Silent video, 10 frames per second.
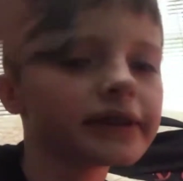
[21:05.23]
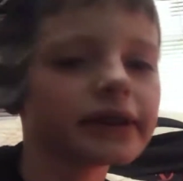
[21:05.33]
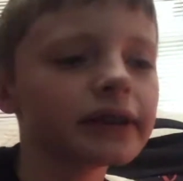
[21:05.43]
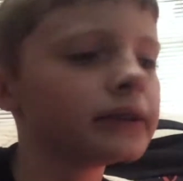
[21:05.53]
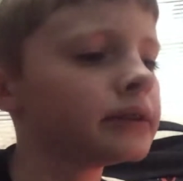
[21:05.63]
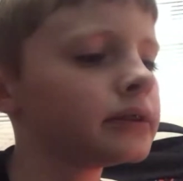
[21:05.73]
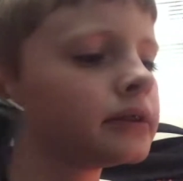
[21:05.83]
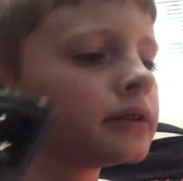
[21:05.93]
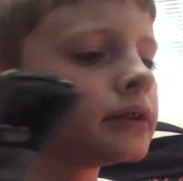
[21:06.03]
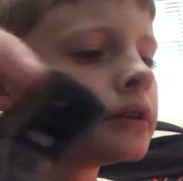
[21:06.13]
in,
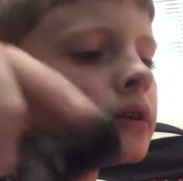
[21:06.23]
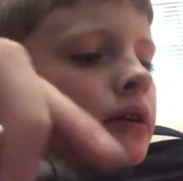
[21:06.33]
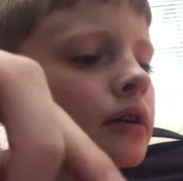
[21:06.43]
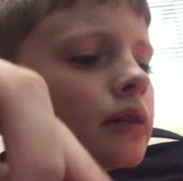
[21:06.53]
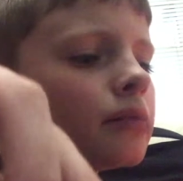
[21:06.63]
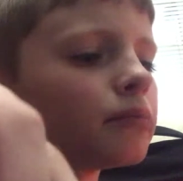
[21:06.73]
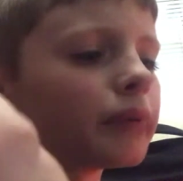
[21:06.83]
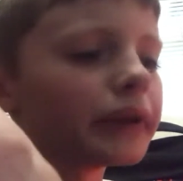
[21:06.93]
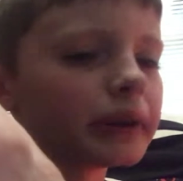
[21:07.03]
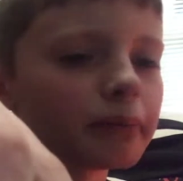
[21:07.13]

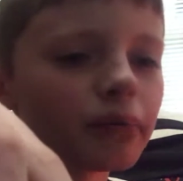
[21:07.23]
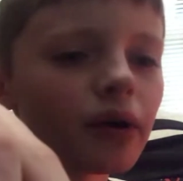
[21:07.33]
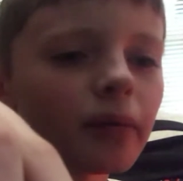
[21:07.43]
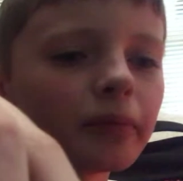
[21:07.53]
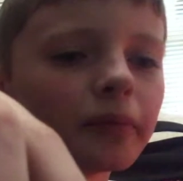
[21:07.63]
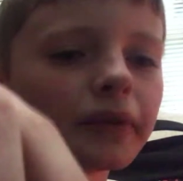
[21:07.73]
but the problem with